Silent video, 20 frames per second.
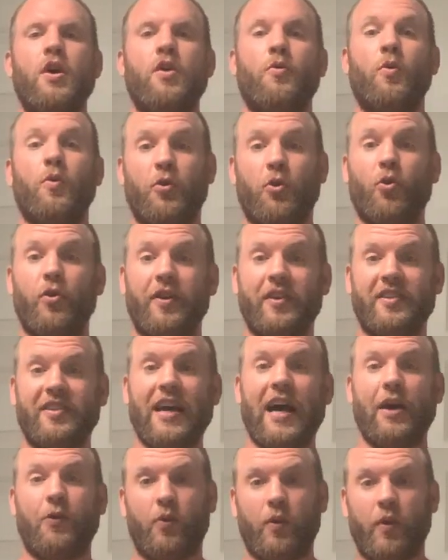When we're going to the
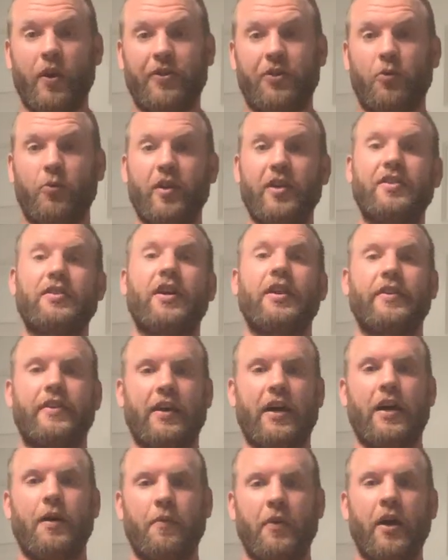side, we want the wrist on
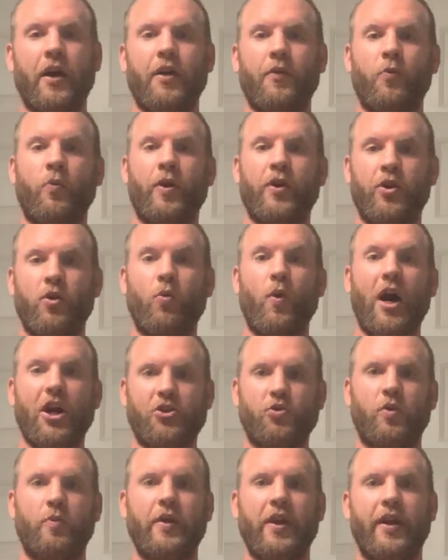top, where your
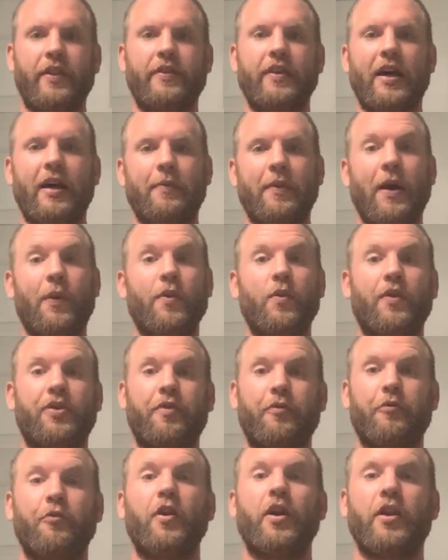watch would be on top. Now we want
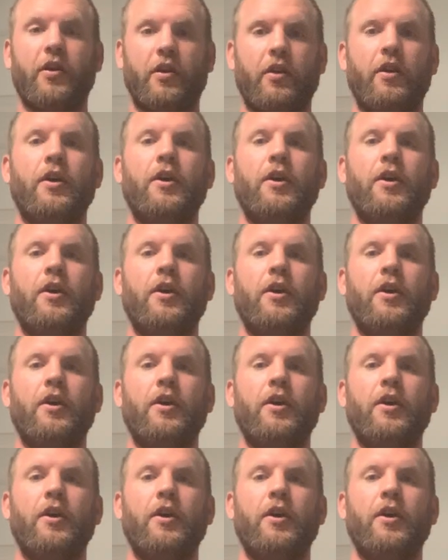the front.